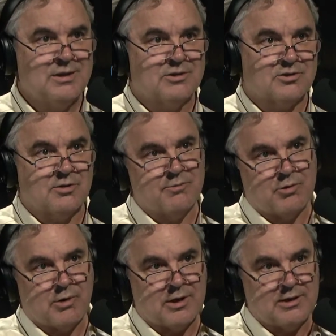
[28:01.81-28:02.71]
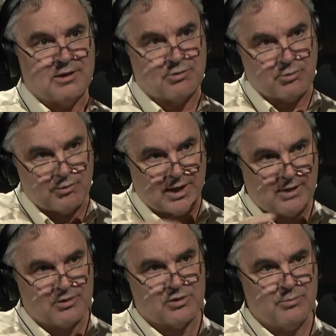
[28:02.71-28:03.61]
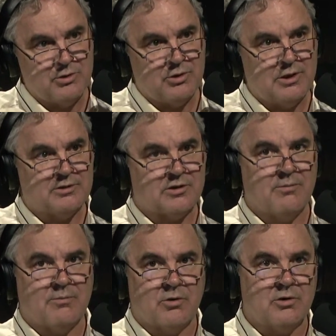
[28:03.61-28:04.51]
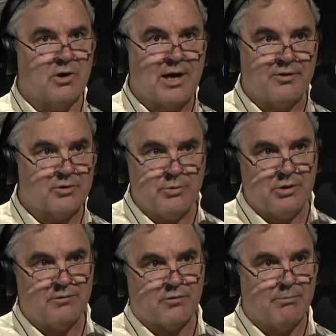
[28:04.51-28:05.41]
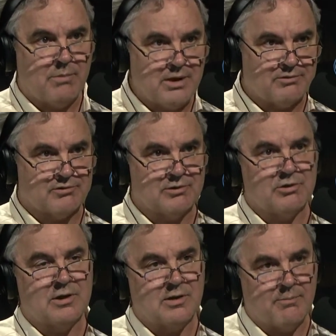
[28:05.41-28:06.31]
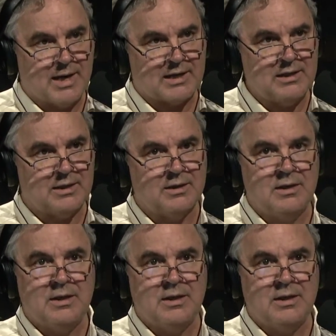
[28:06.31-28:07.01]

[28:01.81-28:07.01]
some require getting thrown out of the community, some are you're out of the community for months until you can come back in.